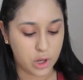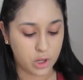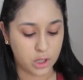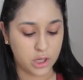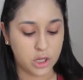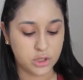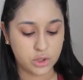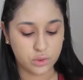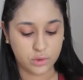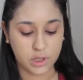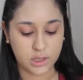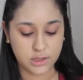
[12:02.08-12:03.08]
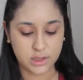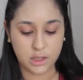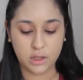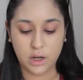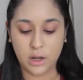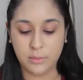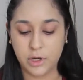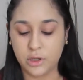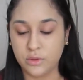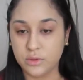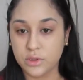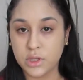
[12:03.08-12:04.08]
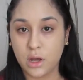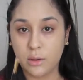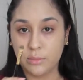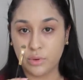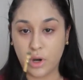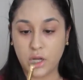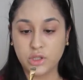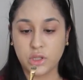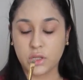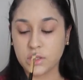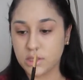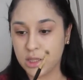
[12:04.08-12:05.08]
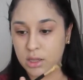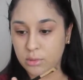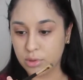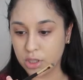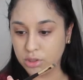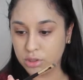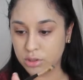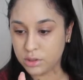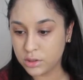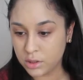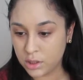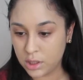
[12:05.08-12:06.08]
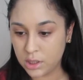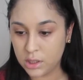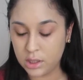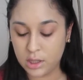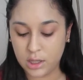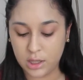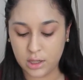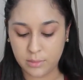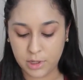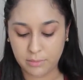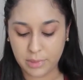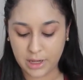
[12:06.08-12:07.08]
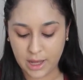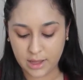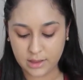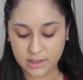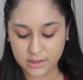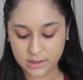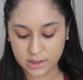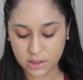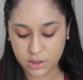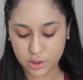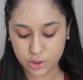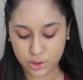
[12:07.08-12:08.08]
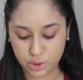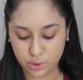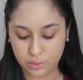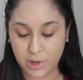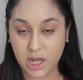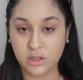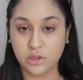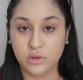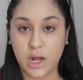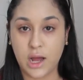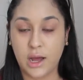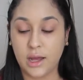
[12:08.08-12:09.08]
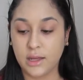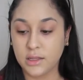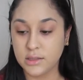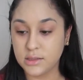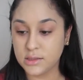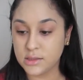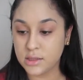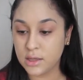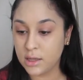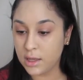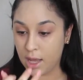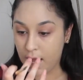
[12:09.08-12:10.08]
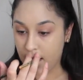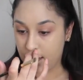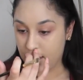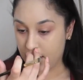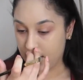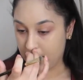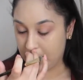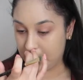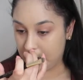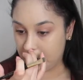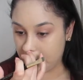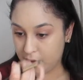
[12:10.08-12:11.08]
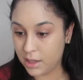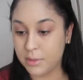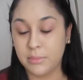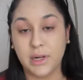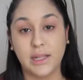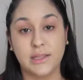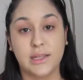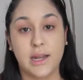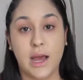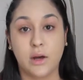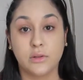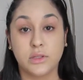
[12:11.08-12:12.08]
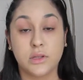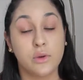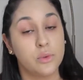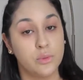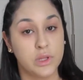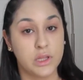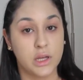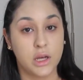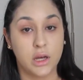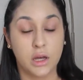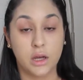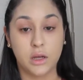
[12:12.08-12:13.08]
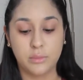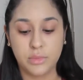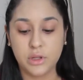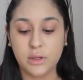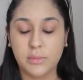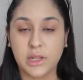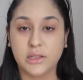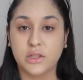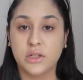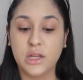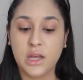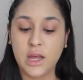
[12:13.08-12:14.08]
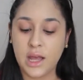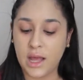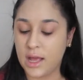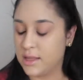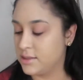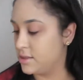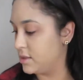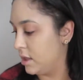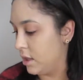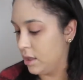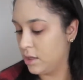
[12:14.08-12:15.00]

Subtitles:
On to the concealer, I'm gonna use a concealer brush, and I'm gonna apply this to my under eyes and then blend it out with a beauty blender and see